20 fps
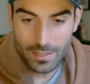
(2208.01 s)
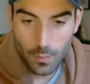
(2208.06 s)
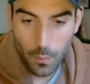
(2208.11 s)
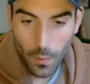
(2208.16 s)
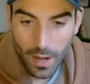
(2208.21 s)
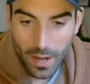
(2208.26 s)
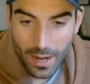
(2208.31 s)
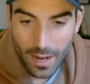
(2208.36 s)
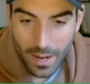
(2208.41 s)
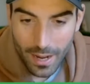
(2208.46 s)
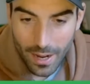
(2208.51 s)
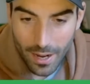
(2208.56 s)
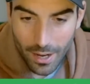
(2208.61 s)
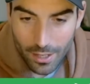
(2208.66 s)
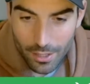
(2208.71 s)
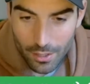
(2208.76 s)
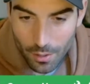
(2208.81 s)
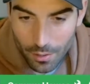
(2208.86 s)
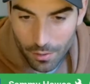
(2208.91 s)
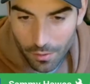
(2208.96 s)

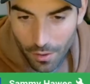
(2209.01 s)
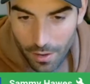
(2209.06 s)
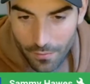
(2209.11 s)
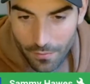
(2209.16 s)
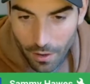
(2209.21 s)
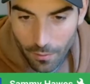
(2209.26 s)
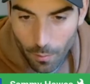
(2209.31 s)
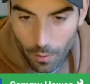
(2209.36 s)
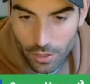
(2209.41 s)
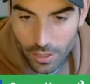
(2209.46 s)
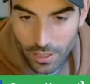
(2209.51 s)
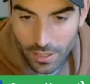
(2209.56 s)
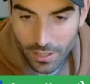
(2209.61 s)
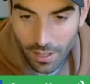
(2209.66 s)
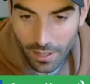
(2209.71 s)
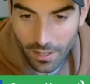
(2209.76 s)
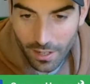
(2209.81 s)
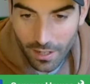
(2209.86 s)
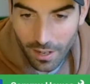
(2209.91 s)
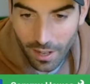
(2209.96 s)
235 watching and
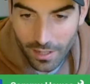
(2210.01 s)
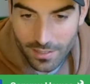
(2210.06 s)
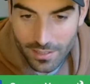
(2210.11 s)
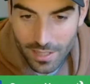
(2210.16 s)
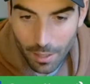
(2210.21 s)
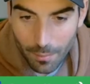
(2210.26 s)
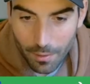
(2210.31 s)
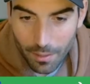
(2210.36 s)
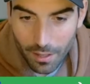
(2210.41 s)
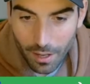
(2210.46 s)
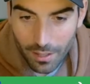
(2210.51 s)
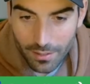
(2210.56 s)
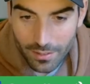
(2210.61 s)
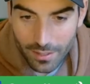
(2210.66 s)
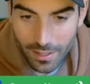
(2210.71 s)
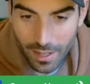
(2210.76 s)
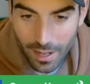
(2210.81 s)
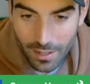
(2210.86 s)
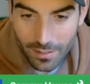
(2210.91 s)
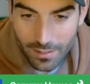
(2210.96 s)
99 likes. Come on, guys
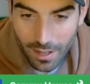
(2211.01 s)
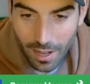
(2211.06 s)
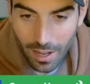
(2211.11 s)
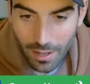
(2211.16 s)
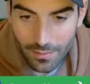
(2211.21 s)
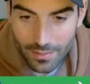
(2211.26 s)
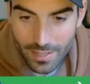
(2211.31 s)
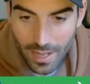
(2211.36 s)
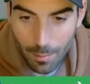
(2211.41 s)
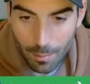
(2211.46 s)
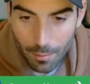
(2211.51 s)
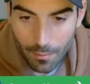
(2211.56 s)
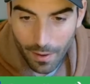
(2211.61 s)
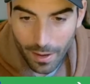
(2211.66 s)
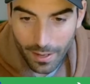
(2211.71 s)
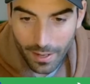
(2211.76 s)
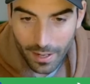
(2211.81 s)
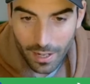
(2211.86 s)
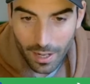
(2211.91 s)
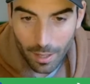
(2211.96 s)
and girls. I have a terrible
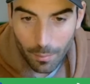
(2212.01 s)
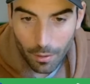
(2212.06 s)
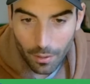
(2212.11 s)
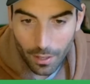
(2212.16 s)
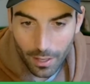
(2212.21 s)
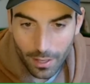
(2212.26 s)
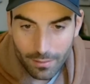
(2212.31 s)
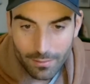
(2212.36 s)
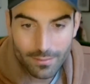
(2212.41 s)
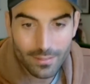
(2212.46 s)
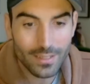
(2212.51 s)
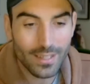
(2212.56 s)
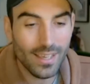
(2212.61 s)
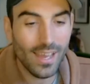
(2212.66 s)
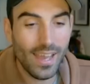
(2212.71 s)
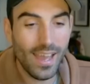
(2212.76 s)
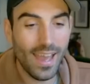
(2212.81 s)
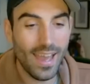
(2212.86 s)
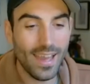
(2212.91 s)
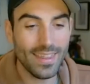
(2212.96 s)
rank and I'm on here.
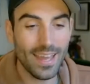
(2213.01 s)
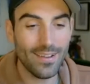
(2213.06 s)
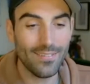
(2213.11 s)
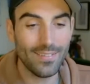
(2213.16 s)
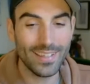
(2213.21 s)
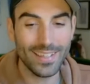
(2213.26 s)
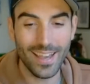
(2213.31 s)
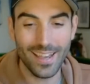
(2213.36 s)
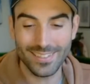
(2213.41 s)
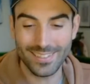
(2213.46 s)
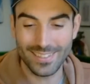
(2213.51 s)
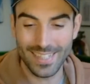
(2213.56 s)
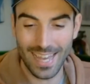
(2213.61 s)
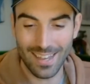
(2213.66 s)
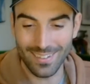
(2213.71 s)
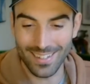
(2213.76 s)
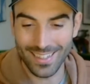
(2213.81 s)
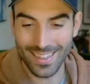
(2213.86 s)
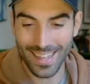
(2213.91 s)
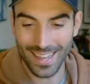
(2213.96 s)
Yeah, there we go,
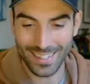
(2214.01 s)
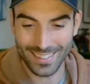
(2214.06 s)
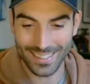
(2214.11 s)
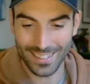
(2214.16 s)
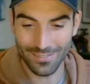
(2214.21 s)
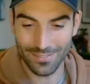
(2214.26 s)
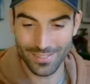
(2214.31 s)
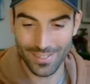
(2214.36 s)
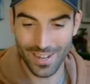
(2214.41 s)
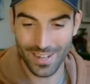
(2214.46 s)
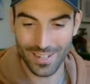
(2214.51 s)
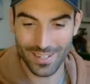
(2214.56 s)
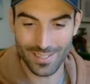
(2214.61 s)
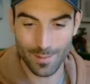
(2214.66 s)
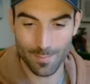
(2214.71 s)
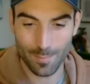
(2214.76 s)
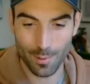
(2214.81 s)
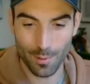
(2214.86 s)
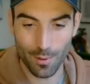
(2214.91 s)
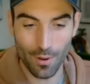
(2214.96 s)
Sammy. Thank you for showing your
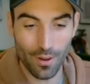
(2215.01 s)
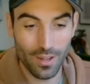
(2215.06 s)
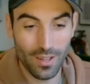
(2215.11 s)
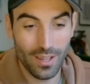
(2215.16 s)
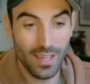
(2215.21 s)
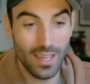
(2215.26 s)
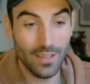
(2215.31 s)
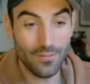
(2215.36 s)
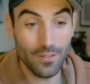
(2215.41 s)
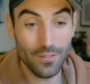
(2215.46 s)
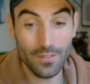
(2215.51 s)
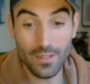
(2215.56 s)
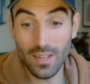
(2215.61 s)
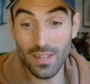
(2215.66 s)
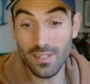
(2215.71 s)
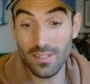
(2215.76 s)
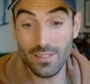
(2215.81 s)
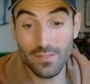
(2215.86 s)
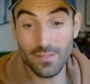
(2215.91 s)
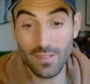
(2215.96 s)
support.
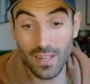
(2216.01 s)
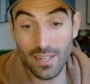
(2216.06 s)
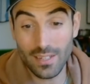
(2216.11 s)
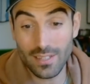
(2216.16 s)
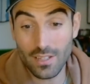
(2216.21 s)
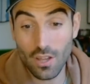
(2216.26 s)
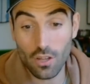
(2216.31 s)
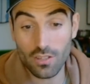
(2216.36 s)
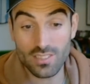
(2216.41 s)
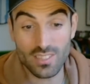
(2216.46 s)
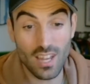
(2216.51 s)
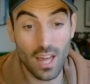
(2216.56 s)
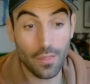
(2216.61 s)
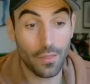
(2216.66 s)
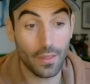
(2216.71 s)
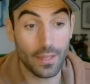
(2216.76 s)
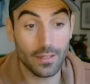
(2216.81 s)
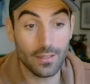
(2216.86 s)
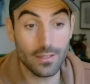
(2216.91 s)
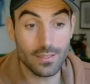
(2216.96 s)
It costs
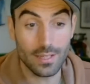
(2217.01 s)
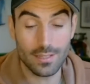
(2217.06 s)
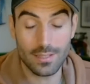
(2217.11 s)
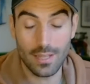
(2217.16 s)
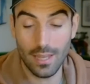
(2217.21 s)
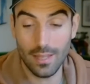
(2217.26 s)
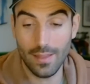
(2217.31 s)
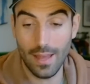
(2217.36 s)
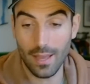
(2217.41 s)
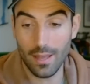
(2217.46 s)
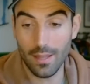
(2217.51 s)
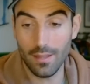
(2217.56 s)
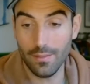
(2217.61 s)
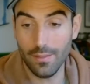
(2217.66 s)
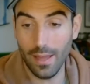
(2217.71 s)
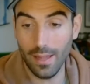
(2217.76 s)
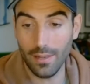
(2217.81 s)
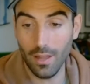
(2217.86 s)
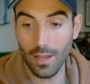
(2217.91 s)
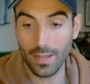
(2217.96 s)
nothing, does it, to hit
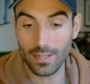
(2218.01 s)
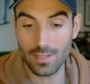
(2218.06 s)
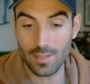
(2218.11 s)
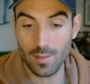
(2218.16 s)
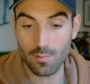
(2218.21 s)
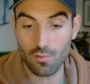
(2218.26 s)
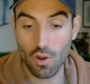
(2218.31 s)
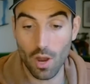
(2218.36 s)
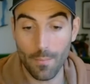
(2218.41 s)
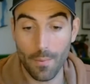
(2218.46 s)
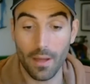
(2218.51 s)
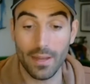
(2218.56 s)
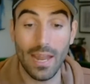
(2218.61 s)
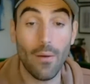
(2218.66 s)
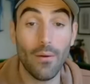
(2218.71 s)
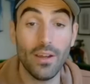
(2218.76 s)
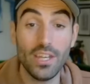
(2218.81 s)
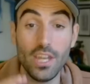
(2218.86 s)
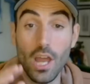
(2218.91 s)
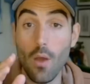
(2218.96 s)
that like and subscribe button?
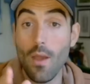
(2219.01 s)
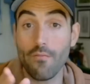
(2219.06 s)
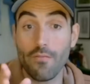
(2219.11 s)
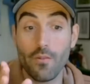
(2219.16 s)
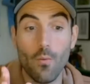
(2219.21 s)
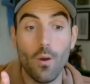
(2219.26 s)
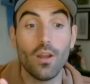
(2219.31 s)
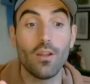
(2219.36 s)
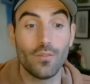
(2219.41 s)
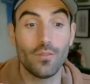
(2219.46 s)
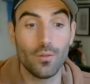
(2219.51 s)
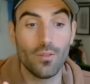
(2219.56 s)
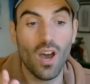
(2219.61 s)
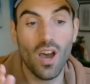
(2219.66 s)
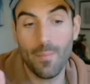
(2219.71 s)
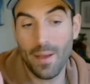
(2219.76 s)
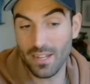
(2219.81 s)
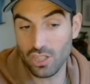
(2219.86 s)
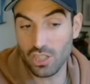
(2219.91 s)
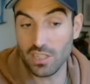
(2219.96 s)
Now, I know every one of you that
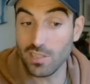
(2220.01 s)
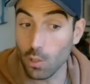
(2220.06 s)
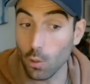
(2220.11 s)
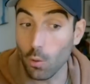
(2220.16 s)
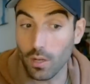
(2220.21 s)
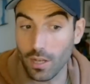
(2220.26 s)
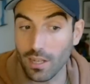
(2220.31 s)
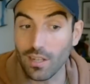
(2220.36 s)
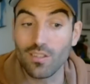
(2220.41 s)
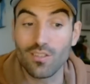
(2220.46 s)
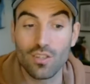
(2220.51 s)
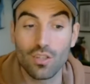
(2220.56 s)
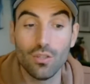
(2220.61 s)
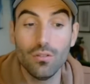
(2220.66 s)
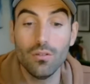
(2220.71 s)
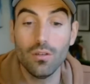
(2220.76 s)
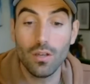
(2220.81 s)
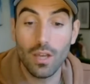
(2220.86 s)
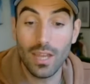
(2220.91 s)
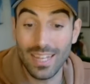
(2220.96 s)
I'm actually talking
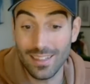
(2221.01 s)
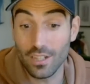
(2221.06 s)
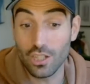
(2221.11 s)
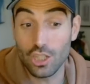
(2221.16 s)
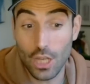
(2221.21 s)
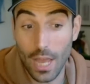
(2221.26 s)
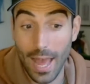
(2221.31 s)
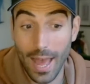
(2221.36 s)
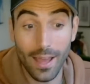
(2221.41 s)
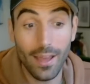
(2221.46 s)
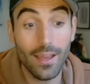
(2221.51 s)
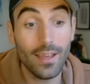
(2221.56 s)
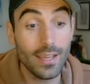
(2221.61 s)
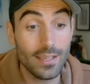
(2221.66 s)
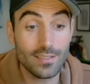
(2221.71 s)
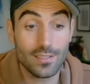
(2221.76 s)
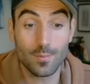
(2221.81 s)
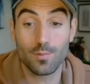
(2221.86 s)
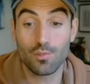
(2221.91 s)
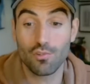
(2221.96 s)
to in the chat
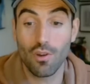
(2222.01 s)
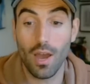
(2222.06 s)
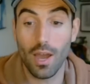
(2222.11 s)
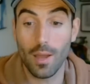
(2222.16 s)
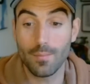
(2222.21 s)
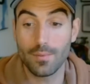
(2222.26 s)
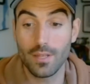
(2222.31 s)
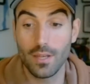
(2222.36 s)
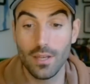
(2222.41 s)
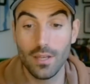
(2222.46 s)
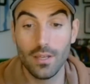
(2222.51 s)
is subscribed.